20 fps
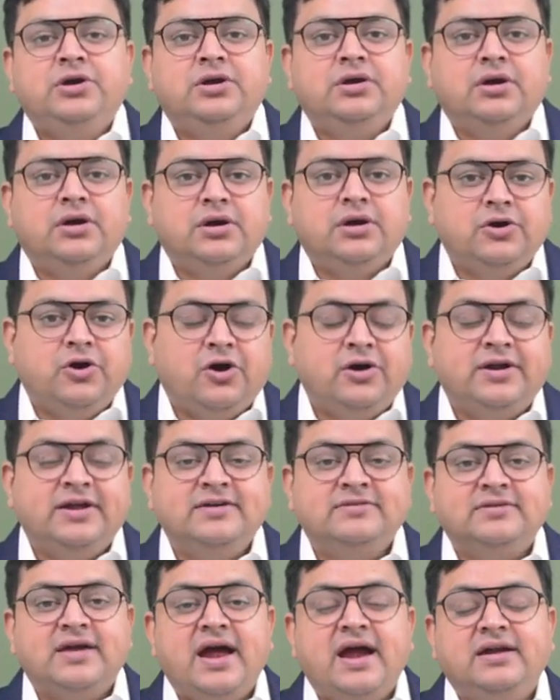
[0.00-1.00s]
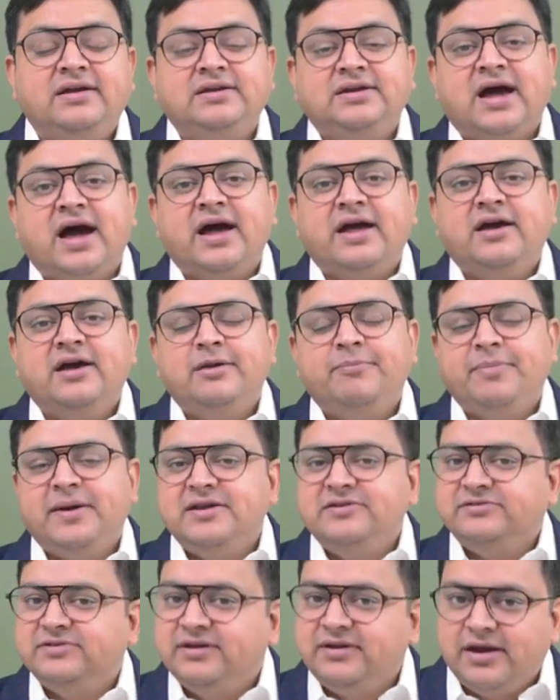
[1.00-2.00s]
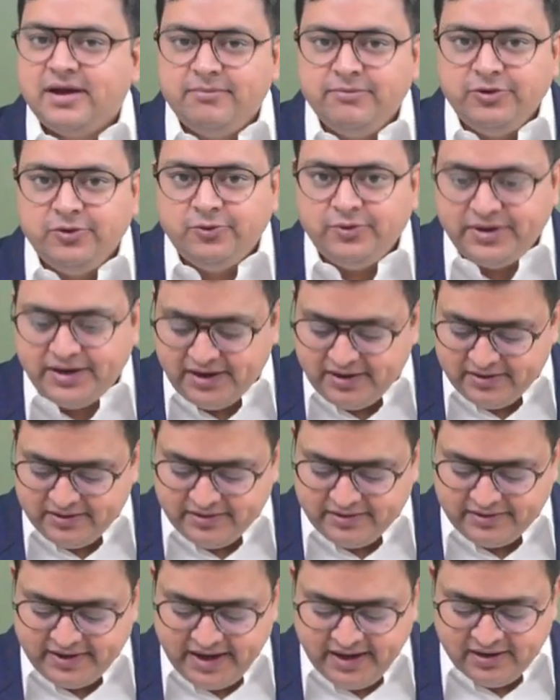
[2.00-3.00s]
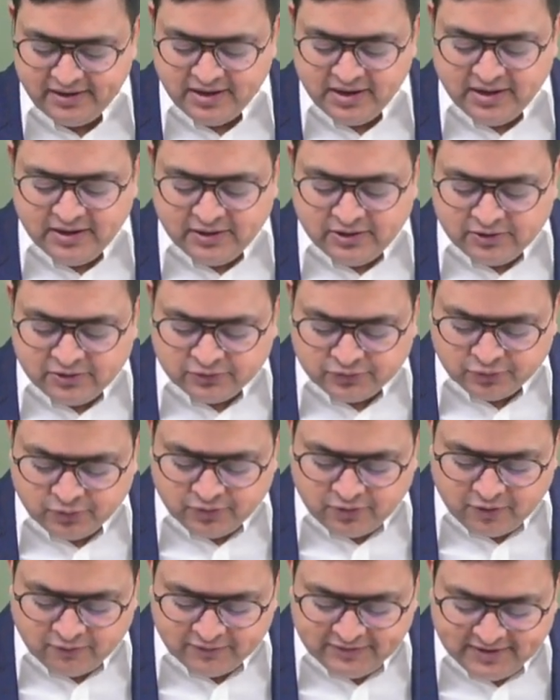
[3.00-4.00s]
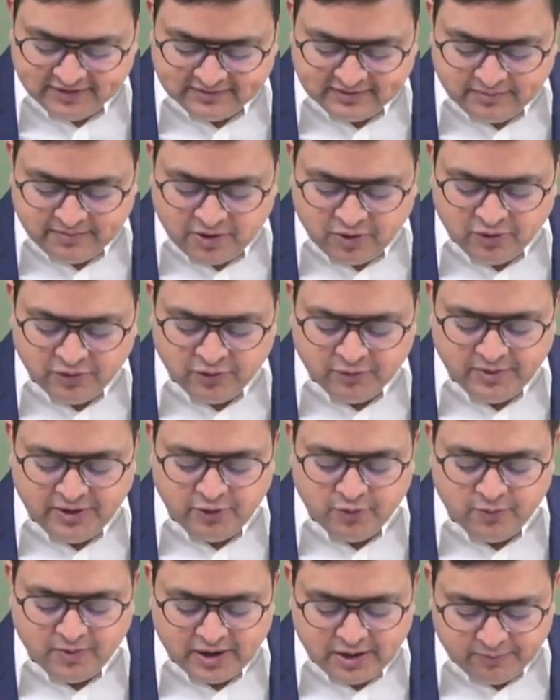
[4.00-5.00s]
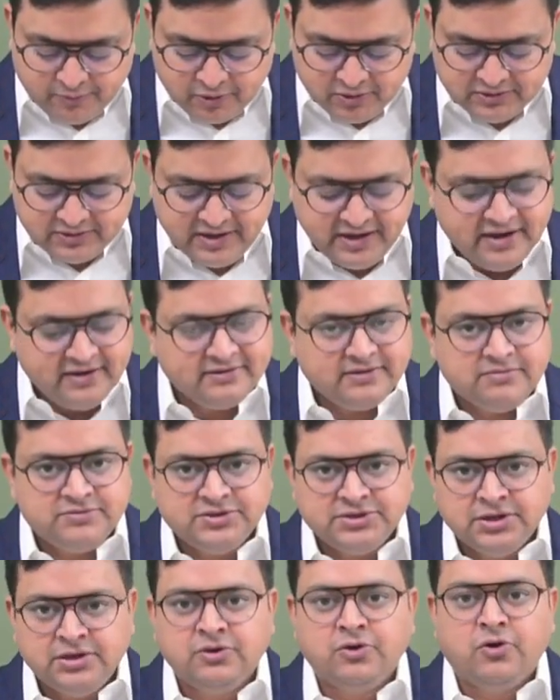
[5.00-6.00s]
got his entire pension commuted, right? So of this amount, you will do 1 upon 3 exemption,